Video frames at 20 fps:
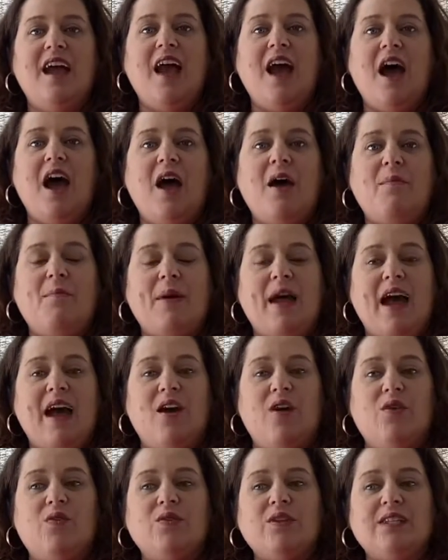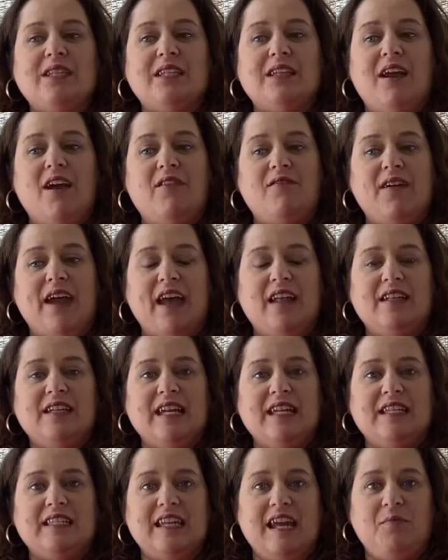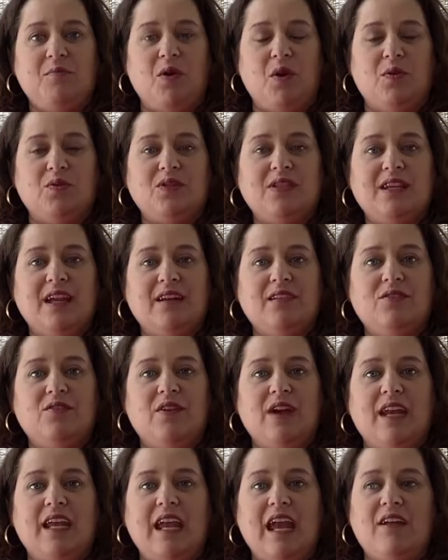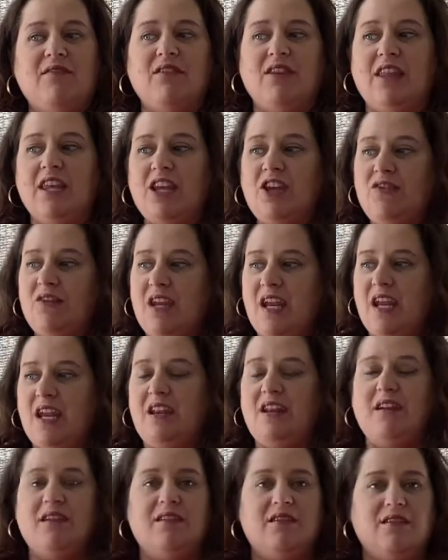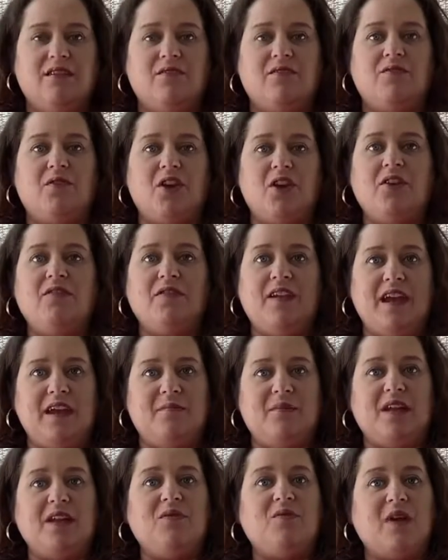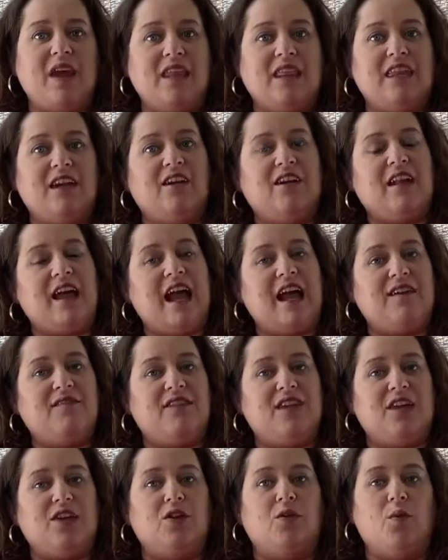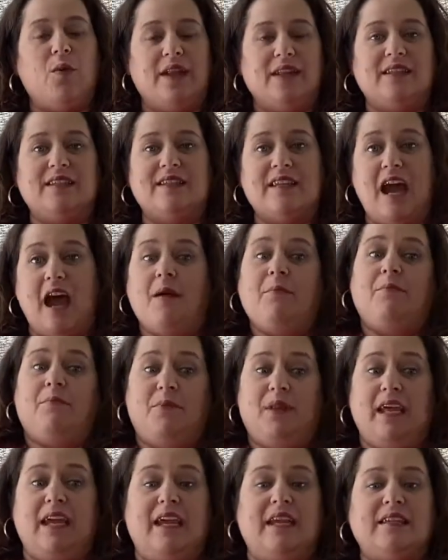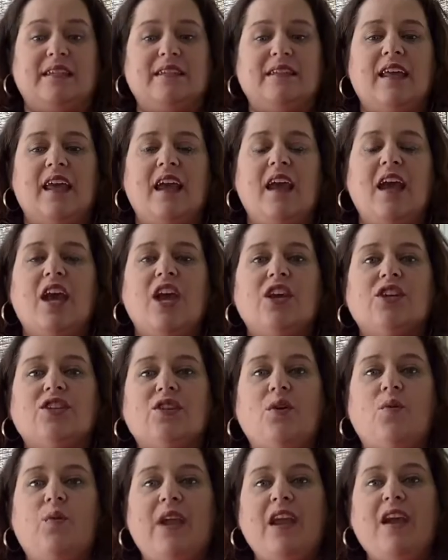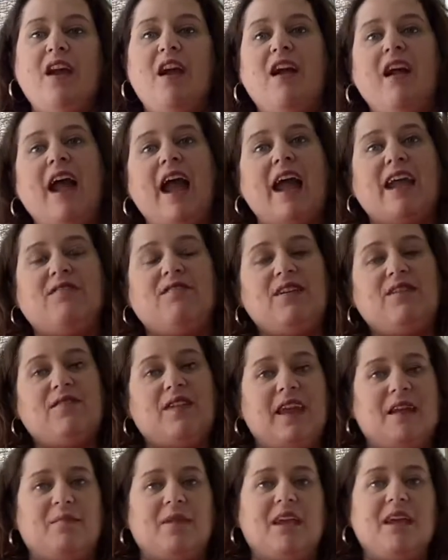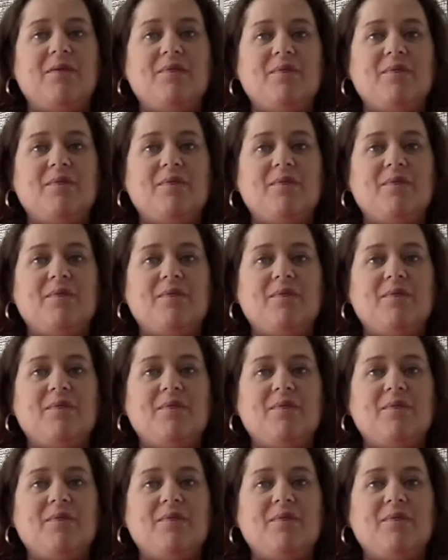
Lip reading: about a Valentine's Day post on creating everything you need for your family right there at Hy-Vee, your one-stop place. So we are Hy-Vee family.